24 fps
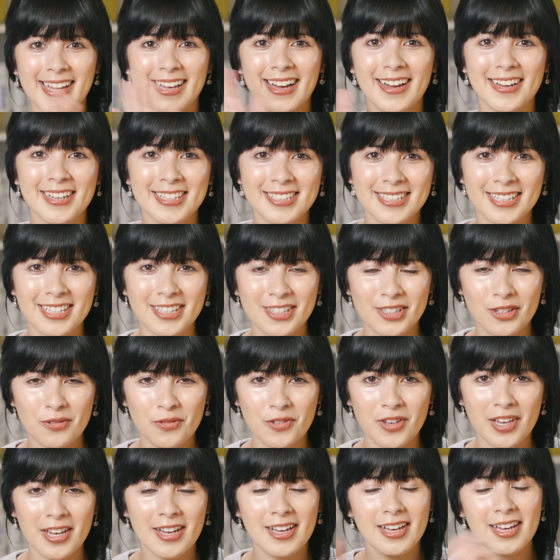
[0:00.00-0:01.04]
guys, it's
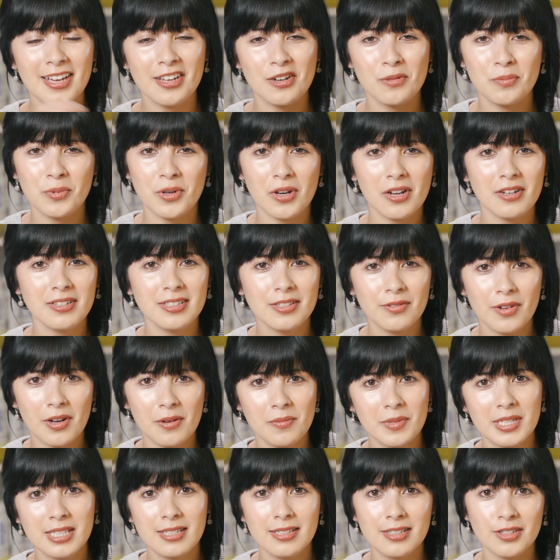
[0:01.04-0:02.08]
Sofia, Head of Product
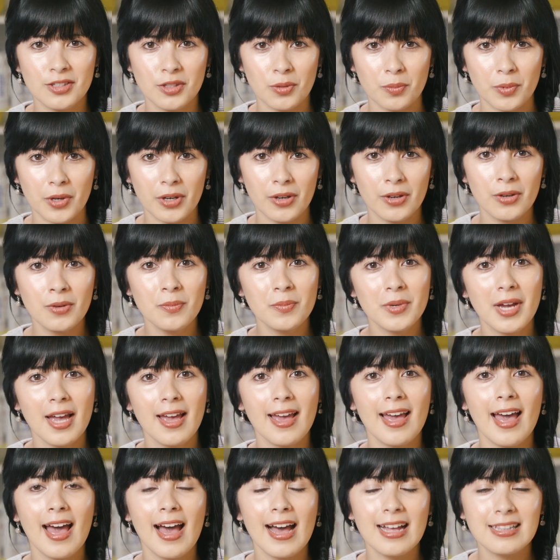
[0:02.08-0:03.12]
Development at Supergoop,
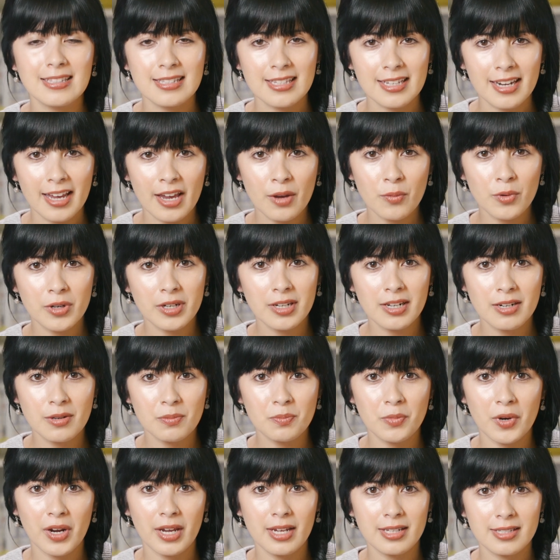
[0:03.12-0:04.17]
and today we're
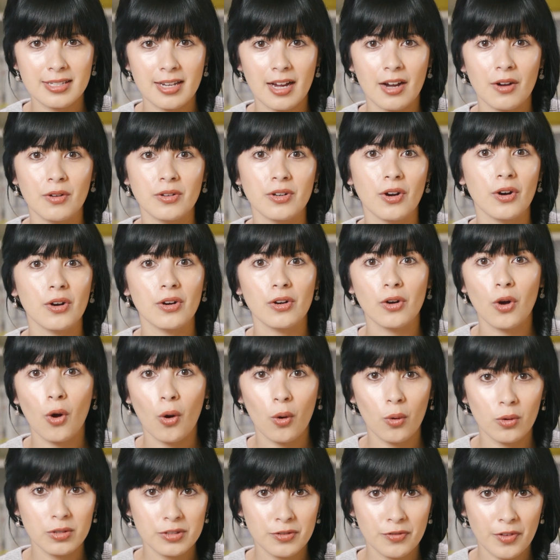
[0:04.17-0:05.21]
going to break down our
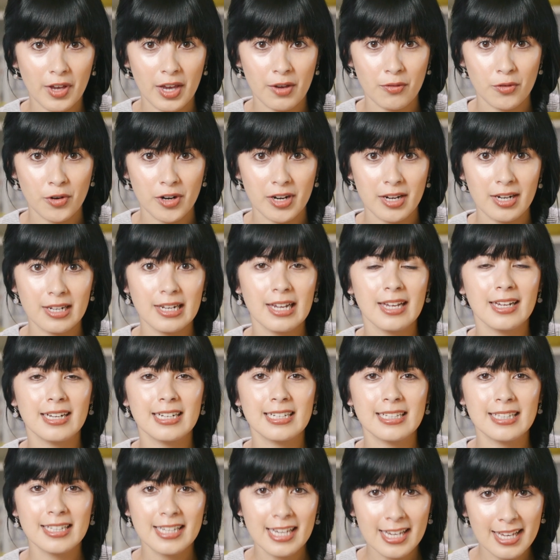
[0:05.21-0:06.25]
cult favorite
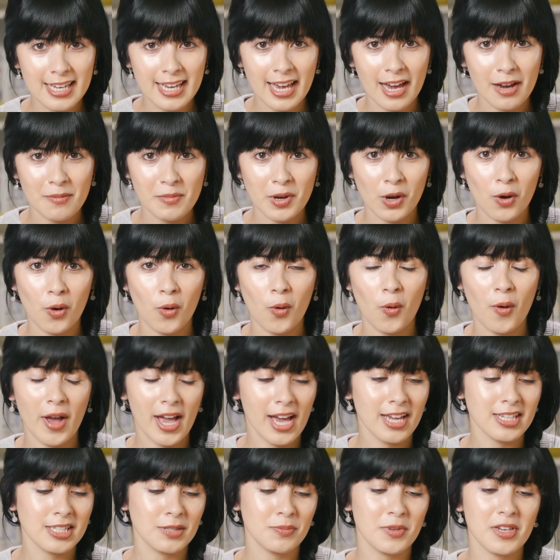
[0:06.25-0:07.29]
clean chemical
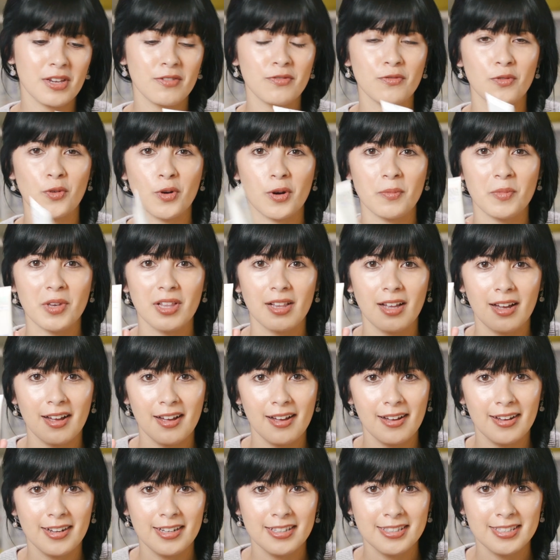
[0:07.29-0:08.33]
SPF
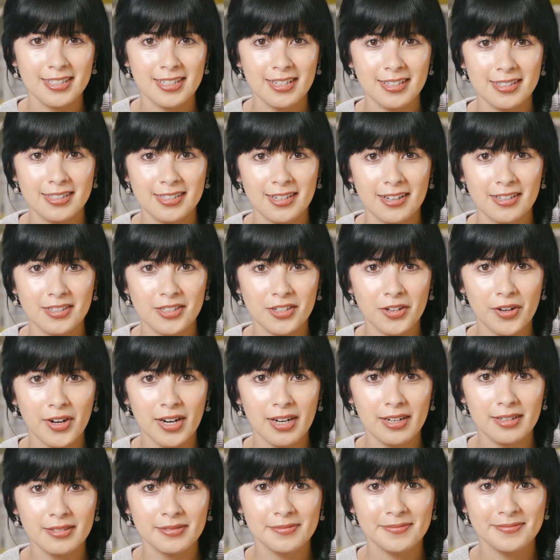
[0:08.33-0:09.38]
formula Unseen
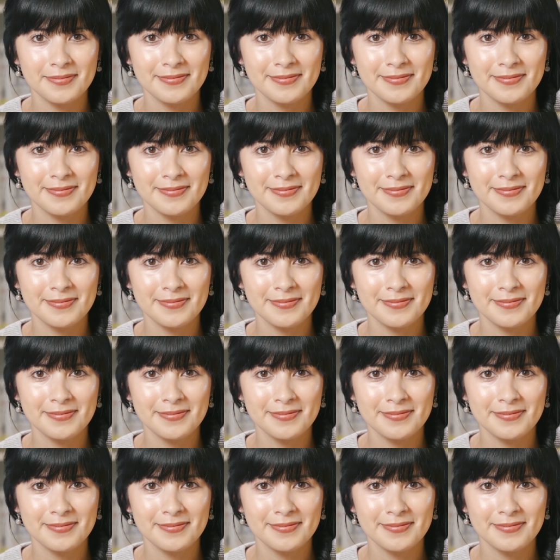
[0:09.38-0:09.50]
Sunscreen.